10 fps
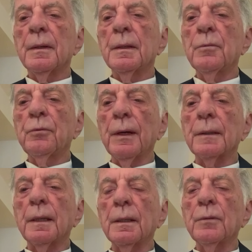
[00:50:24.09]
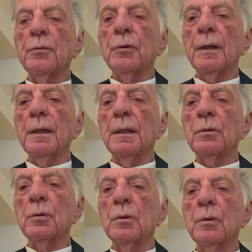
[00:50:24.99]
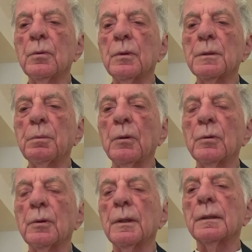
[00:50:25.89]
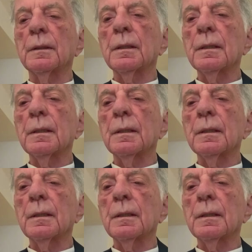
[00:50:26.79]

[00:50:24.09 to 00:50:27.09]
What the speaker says: the effect and therefore the need to respond to it.